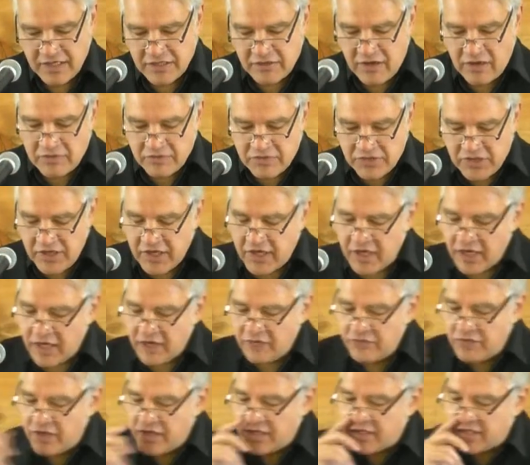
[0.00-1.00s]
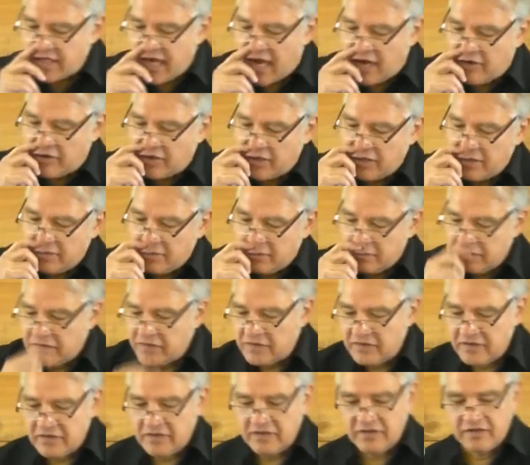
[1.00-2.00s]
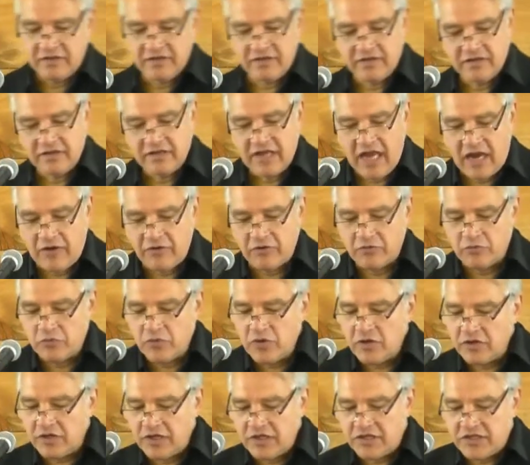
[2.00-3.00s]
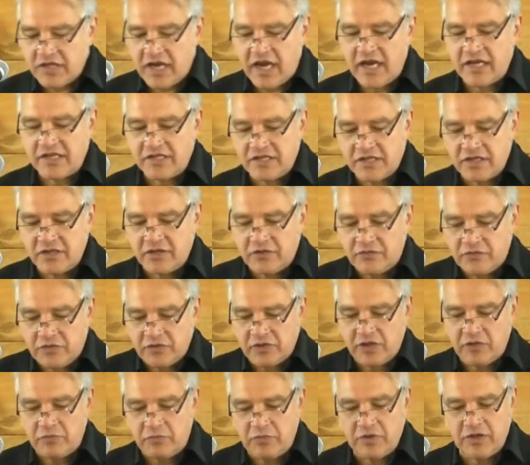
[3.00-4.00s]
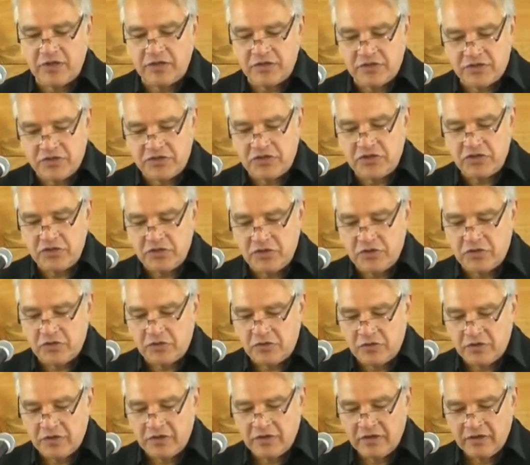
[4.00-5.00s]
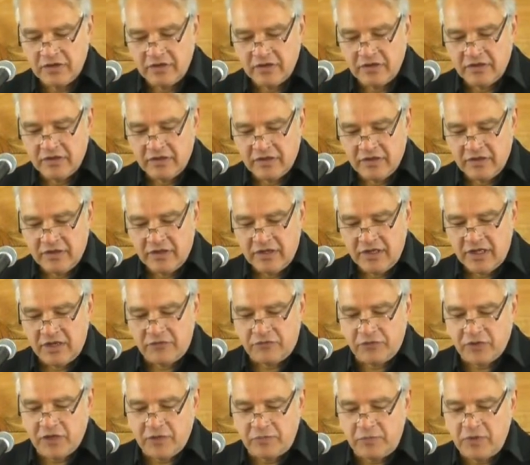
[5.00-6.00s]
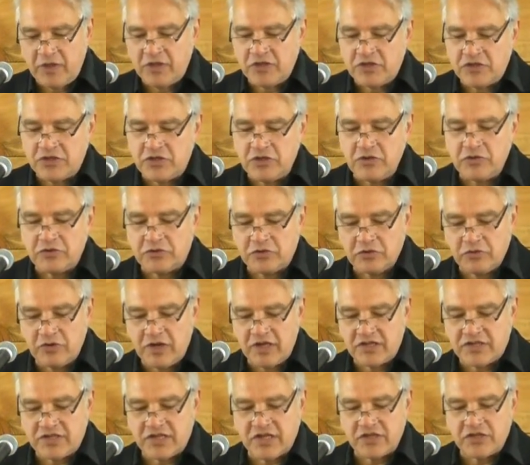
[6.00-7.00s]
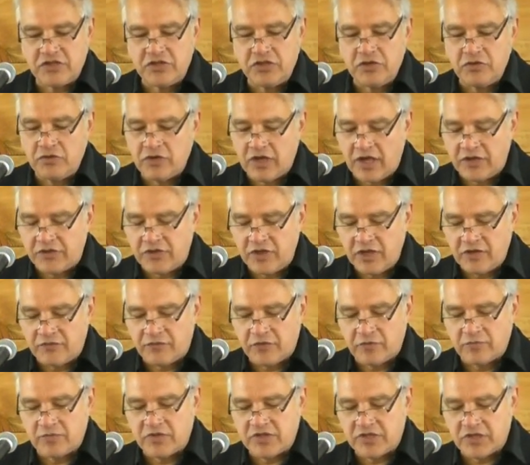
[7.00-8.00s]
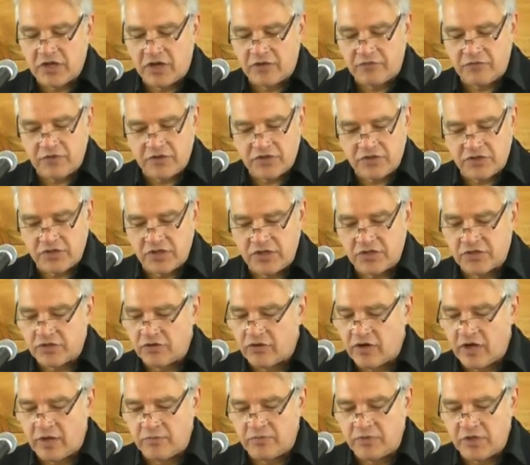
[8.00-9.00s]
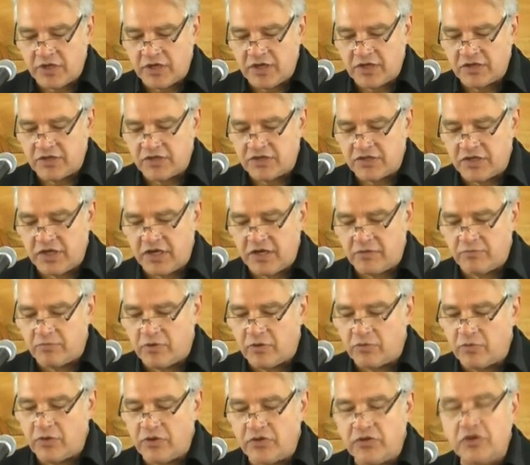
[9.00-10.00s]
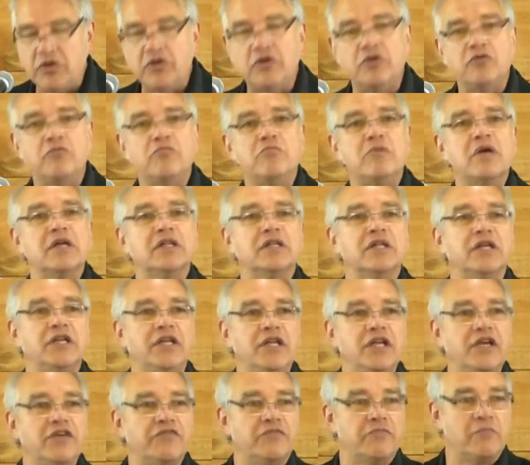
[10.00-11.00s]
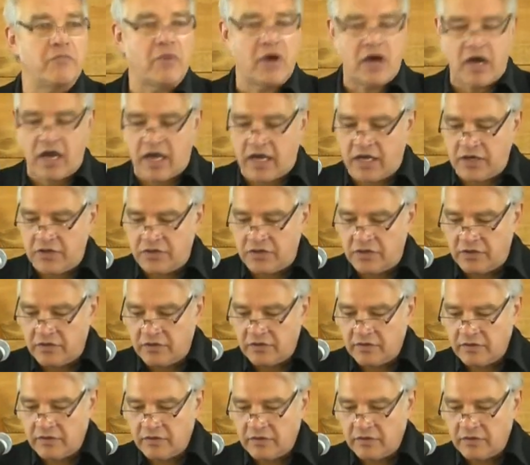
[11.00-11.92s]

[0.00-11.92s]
So I was thinking of this, how it, how it really ties into Philippians 2. In Philippians 2 3, it says, Do nothing from selfishness or empty conceit, but with humility of mind